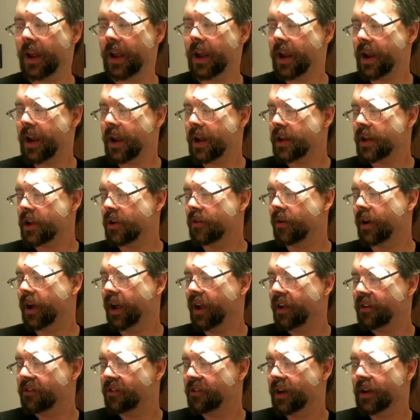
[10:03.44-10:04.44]
Anywho,
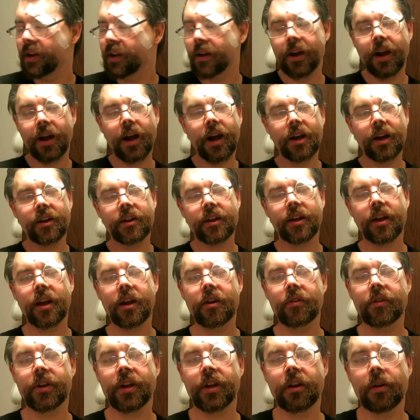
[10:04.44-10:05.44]
guys, I'm going to
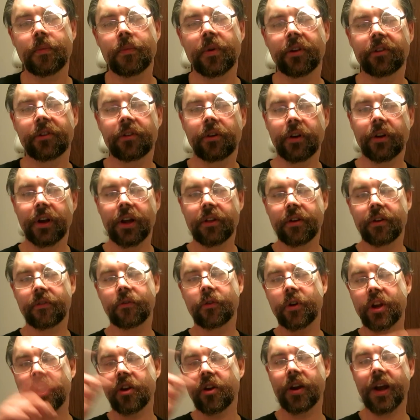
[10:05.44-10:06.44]
go in here and put this all together
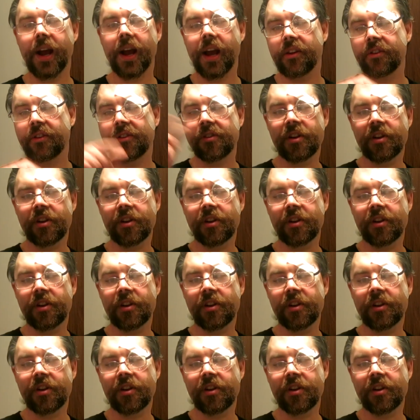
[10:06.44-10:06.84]
for you guys.